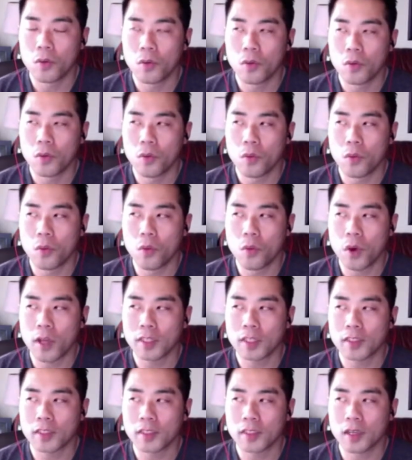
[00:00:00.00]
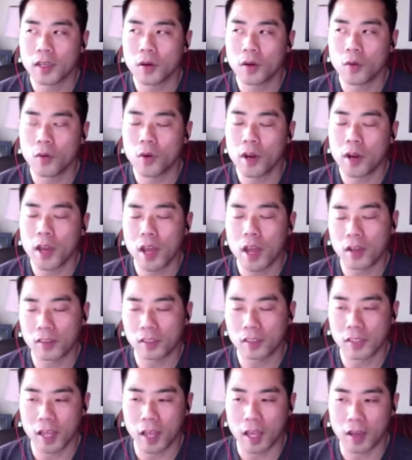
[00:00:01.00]
What
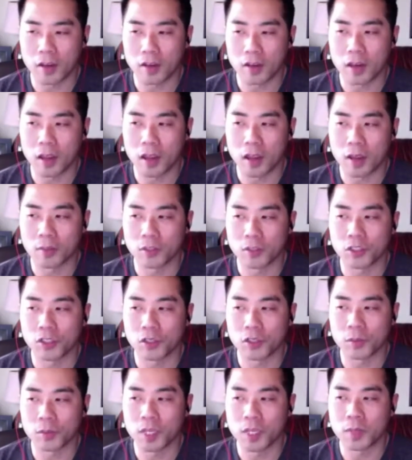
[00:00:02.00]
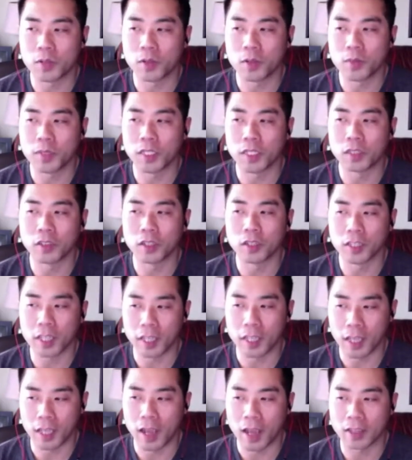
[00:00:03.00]
else then should people be
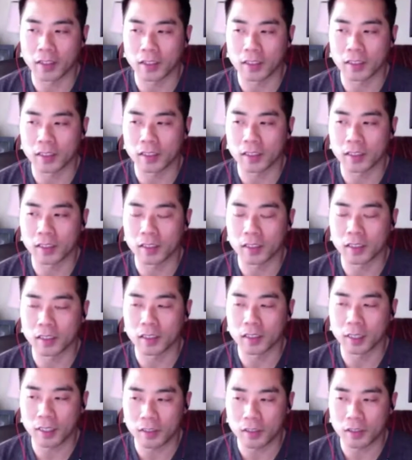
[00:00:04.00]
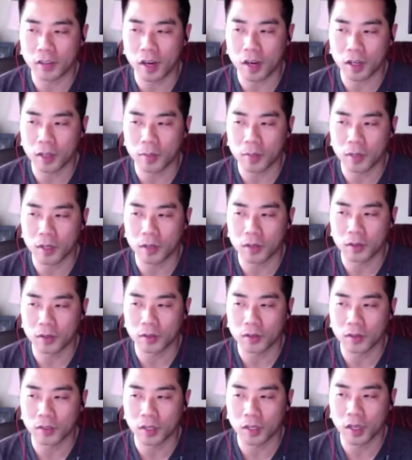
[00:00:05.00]
looking at? Because let's talk
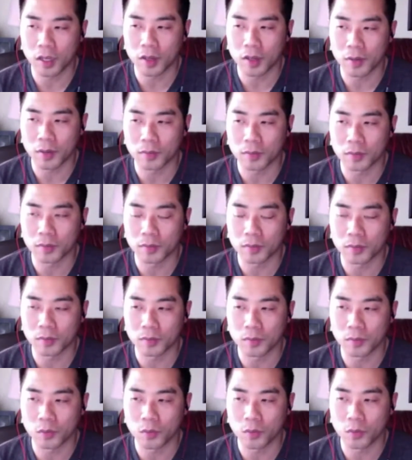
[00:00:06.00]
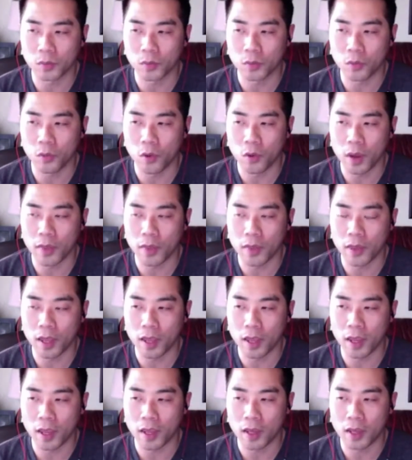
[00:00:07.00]
about when
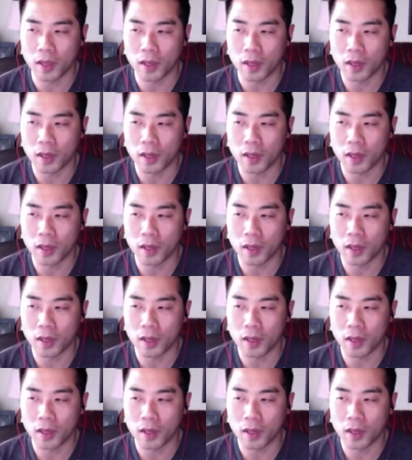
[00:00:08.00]
they